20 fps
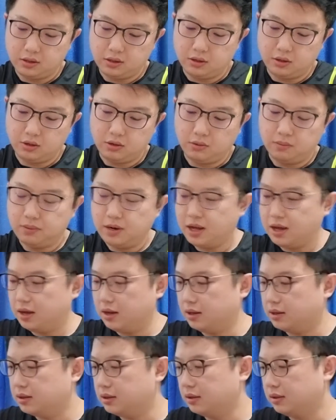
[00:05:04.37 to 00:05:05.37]
new
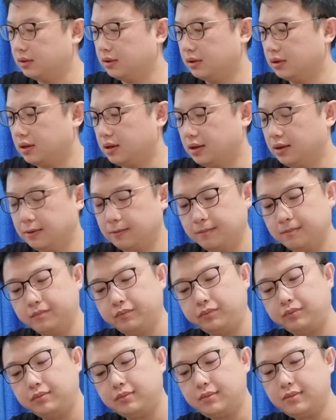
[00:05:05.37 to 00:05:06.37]
blades. Okay,
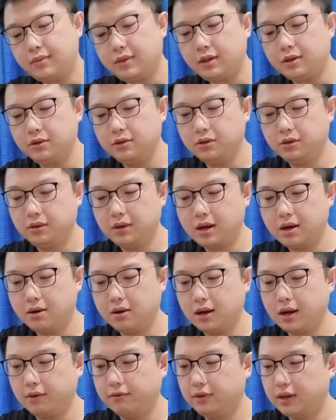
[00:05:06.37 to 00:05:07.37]
so now
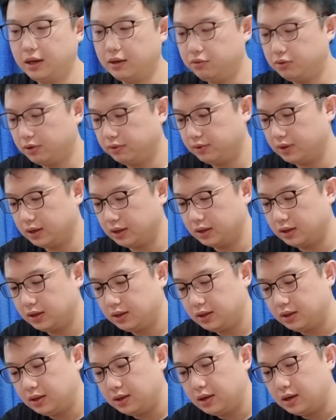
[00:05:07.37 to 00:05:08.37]
I'm done with the
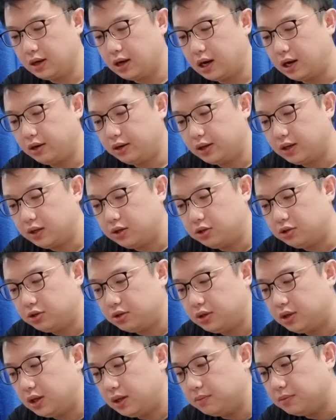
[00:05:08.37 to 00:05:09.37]
Hurricane
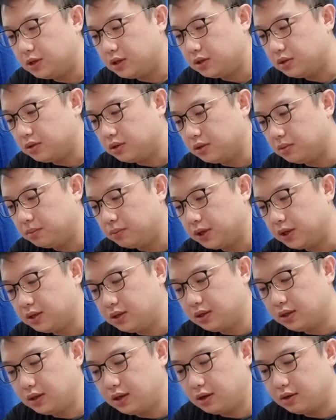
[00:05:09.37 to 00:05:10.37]
3. I'm just going to place
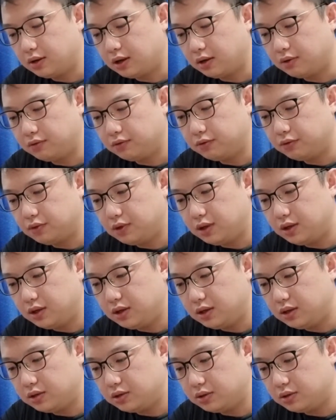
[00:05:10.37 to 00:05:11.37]
it down carefully
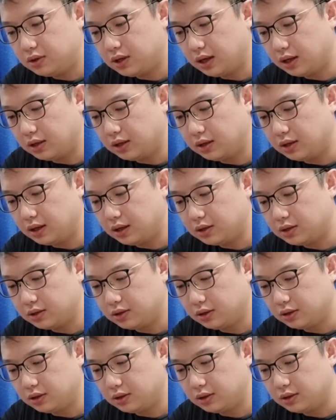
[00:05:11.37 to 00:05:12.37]
so that it does not
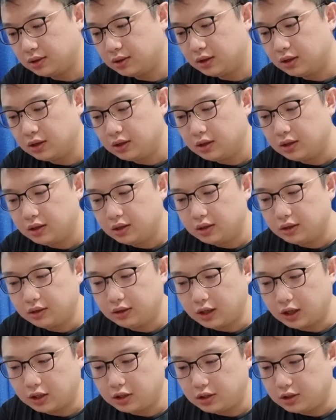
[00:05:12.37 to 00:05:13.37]

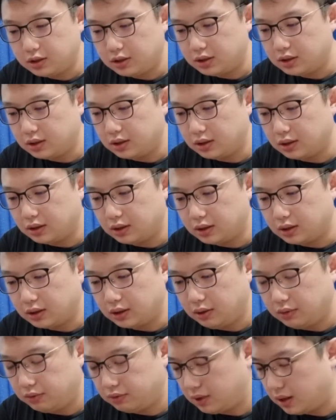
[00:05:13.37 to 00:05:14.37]
touches the
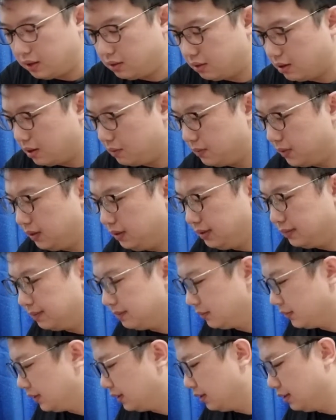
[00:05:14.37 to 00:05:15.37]
front rubber.
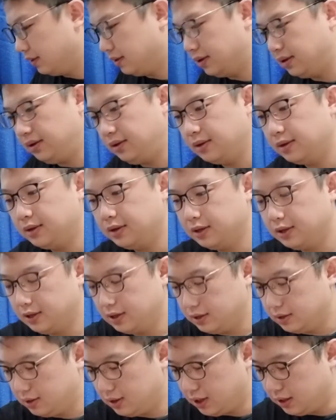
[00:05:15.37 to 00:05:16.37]
Okay,
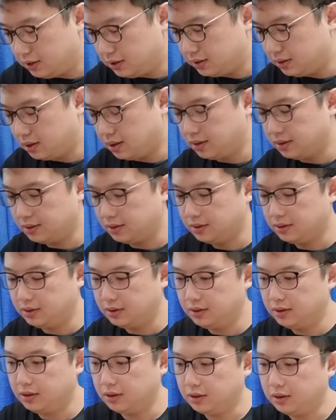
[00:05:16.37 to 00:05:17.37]
next, the
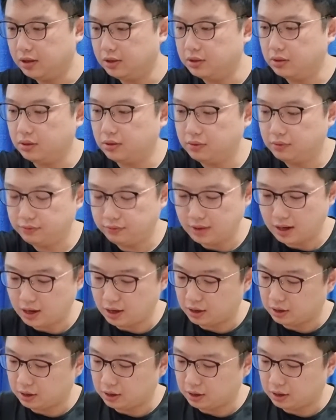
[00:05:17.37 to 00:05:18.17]
Dignics 05.